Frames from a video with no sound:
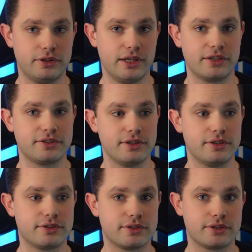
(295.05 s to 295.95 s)
the tax
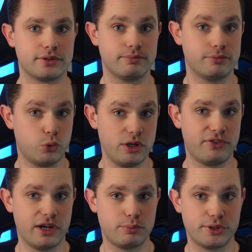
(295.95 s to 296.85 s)
is
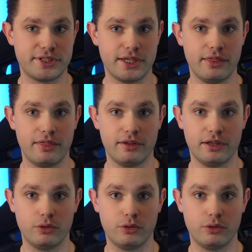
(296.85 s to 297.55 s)
25%,